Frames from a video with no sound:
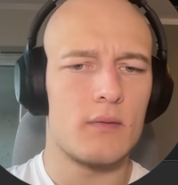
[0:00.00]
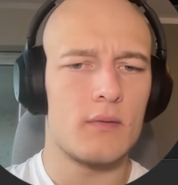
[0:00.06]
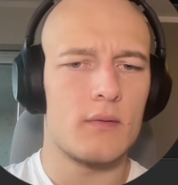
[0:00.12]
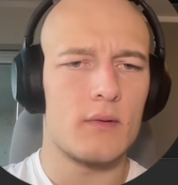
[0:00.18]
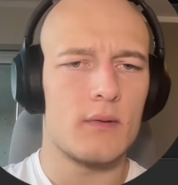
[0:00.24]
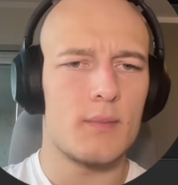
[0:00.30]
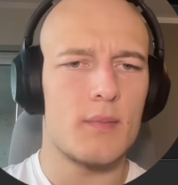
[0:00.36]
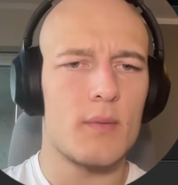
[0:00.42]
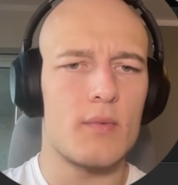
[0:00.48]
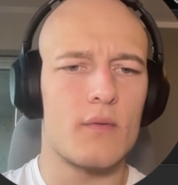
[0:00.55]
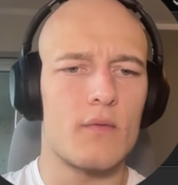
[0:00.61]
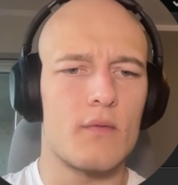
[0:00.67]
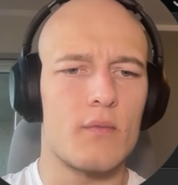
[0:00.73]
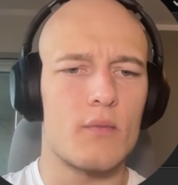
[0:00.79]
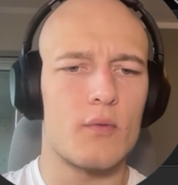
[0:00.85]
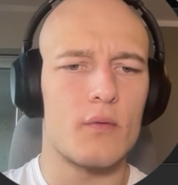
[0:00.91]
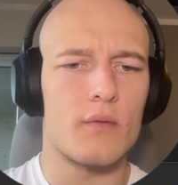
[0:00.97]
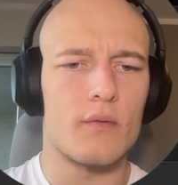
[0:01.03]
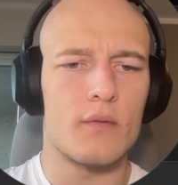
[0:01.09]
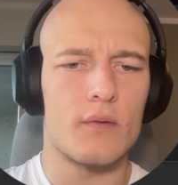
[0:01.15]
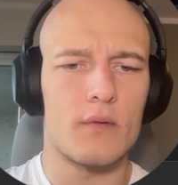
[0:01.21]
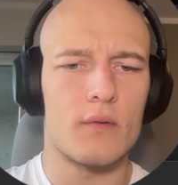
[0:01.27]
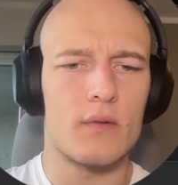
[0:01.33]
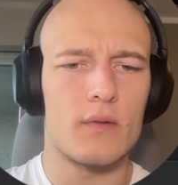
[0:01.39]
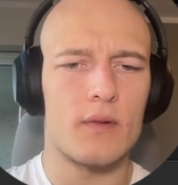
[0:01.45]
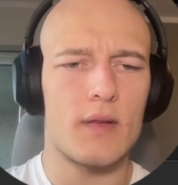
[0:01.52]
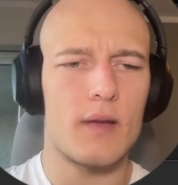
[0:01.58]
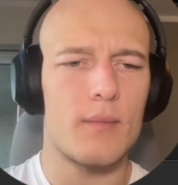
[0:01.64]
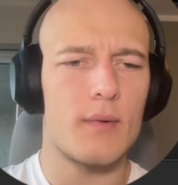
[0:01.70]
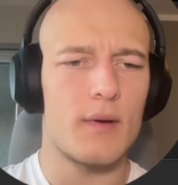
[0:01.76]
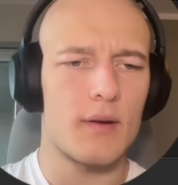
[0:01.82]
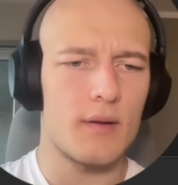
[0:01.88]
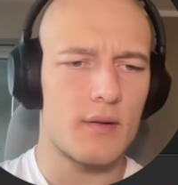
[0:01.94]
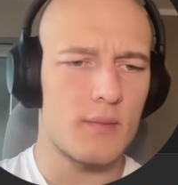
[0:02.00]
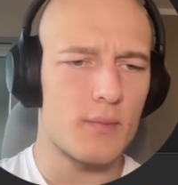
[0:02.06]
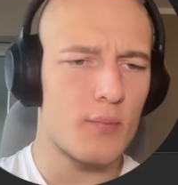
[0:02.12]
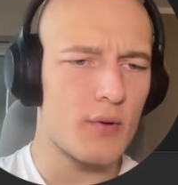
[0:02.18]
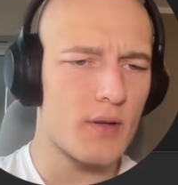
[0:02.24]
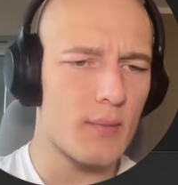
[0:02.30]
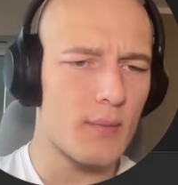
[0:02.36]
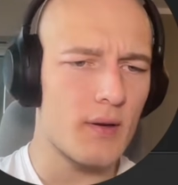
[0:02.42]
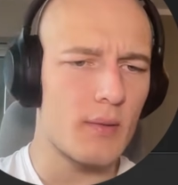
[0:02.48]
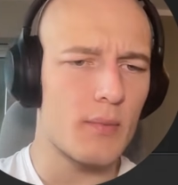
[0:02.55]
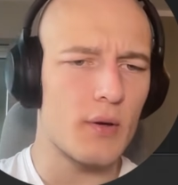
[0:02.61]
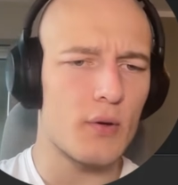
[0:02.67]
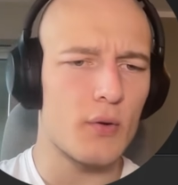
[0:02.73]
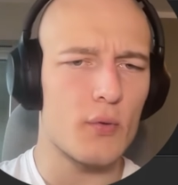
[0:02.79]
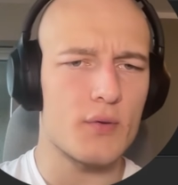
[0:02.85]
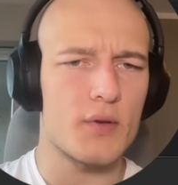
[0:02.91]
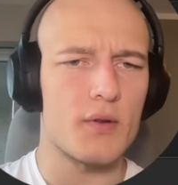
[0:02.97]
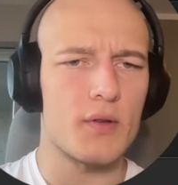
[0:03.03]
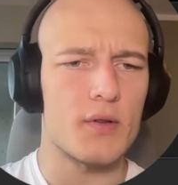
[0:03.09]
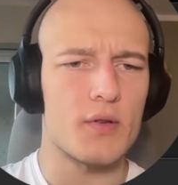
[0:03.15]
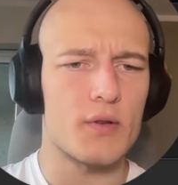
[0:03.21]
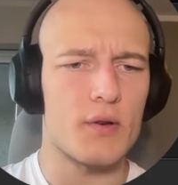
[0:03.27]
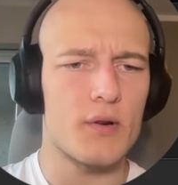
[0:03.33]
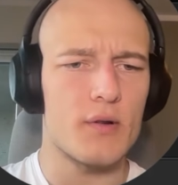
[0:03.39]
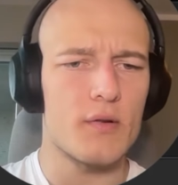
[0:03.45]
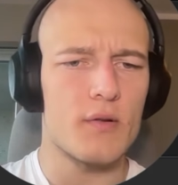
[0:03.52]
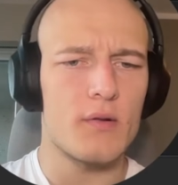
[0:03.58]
Let's maybe remove them and bring them a little bit closer to each other